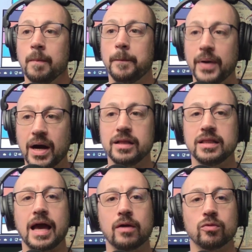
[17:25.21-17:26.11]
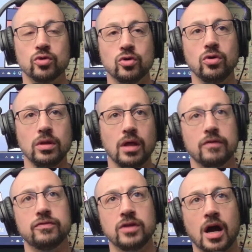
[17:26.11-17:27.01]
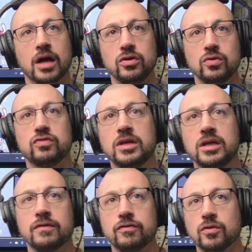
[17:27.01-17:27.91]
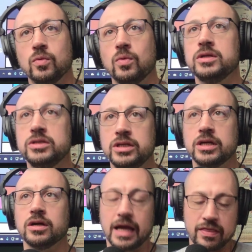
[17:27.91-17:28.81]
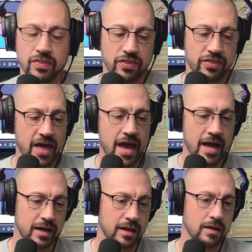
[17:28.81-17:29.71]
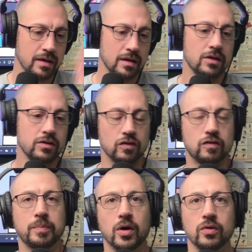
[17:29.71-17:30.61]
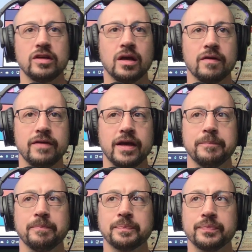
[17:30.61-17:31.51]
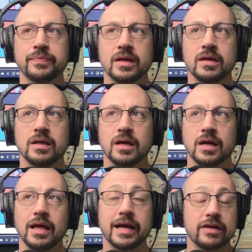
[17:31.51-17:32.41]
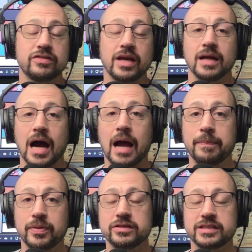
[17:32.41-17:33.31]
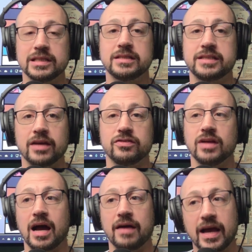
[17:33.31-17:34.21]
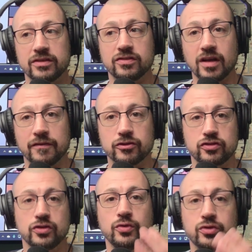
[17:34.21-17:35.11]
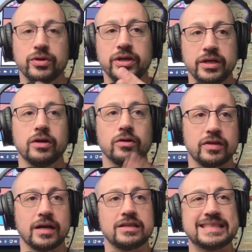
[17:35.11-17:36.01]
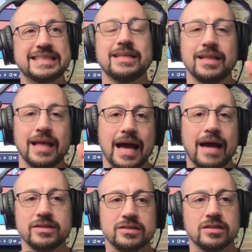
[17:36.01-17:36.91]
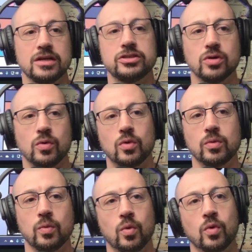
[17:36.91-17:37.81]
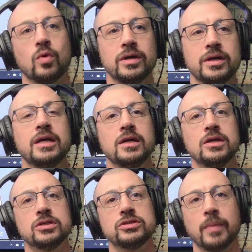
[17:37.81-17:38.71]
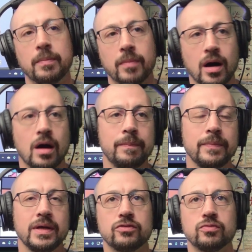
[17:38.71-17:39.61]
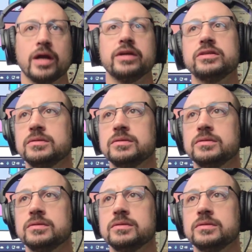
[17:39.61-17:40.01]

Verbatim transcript: But that rule of not using it for one year and then disposing of it, like I said, I put it to the test. I've had stuff for two, three years that I still haven't touched or worn. So my mom is right.